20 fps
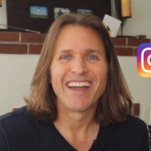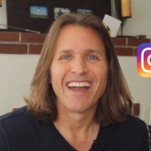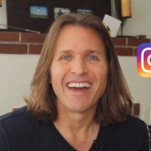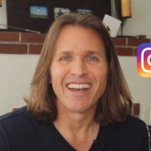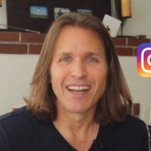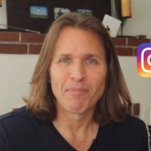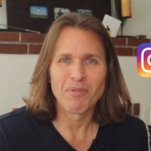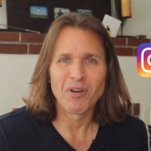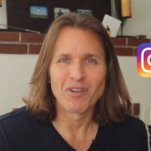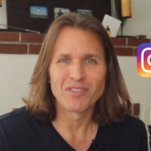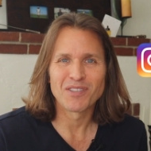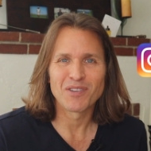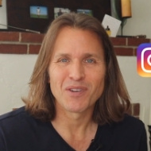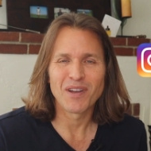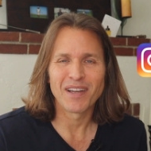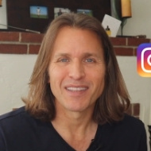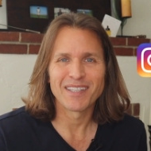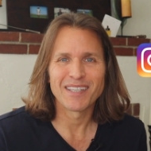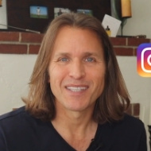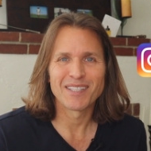And I post there
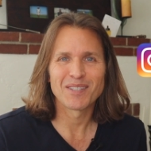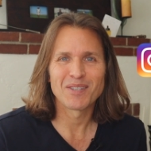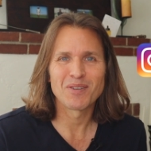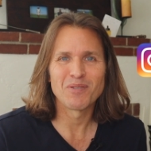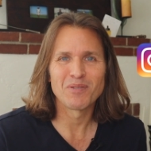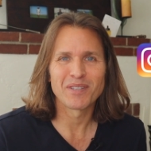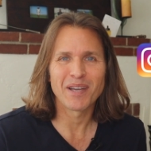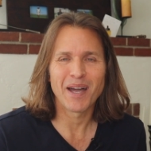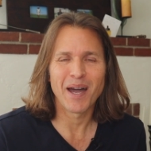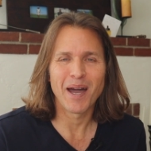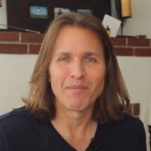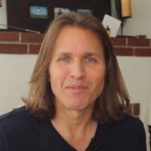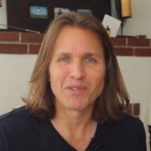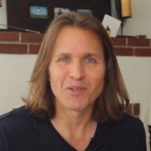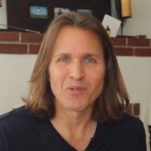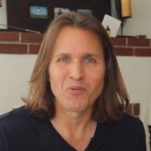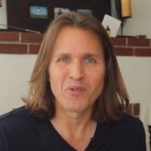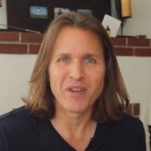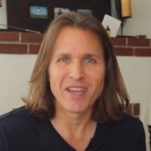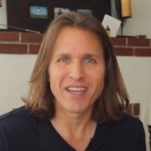at least 2 times
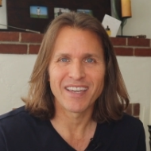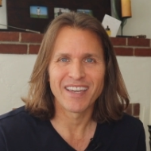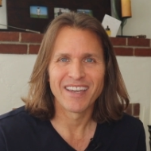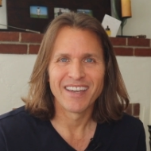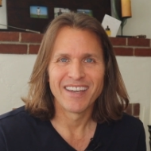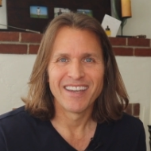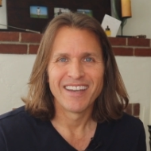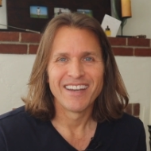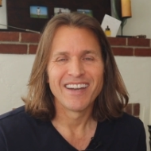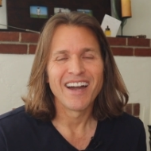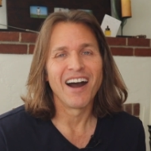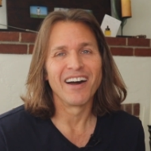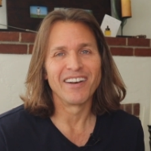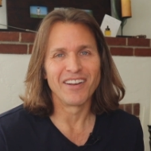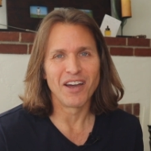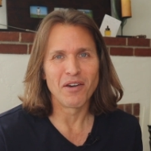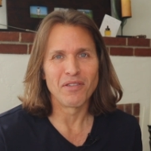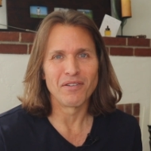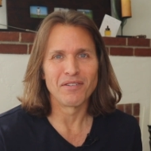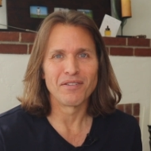a week on
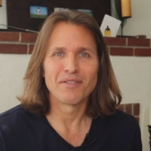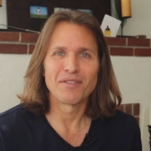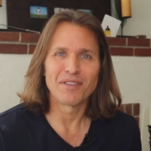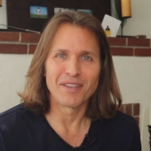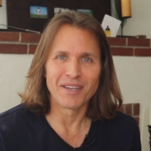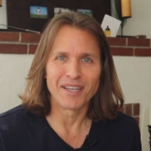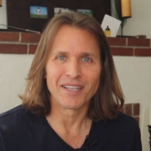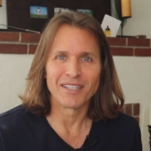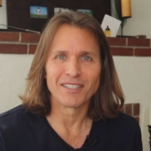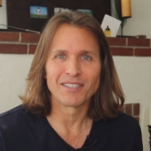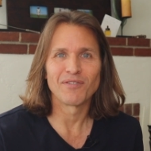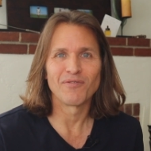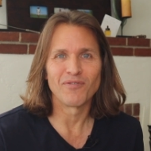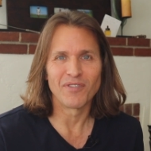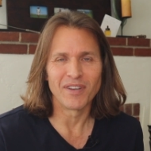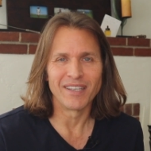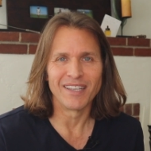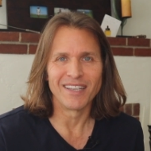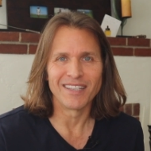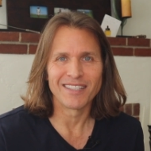other things
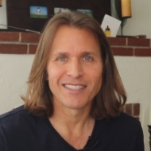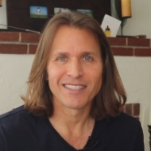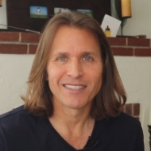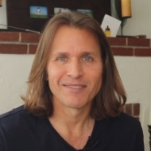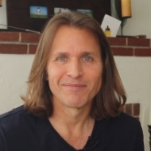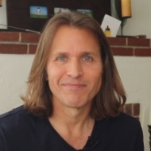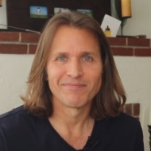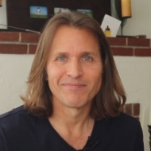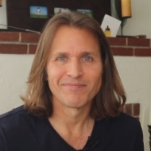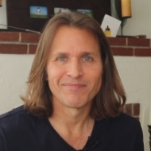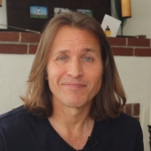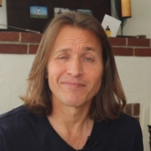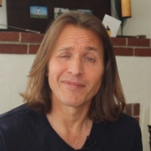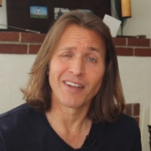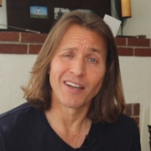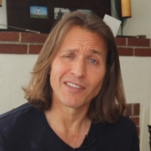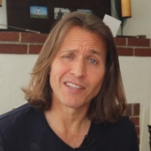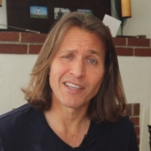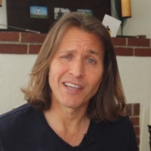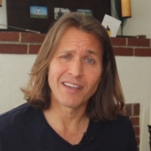fitness.
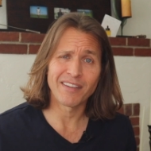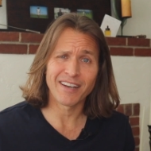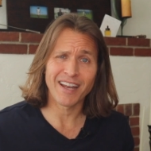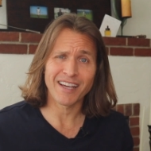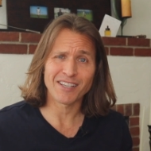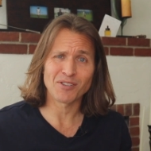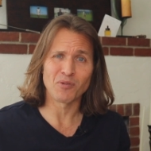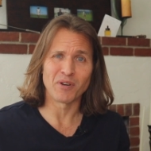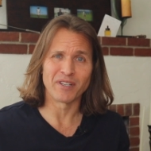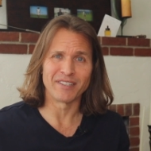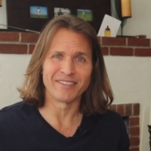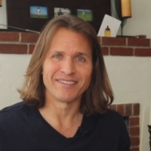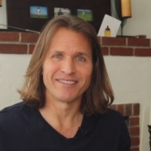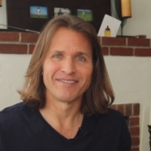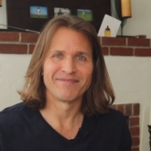I'll see you in the next one.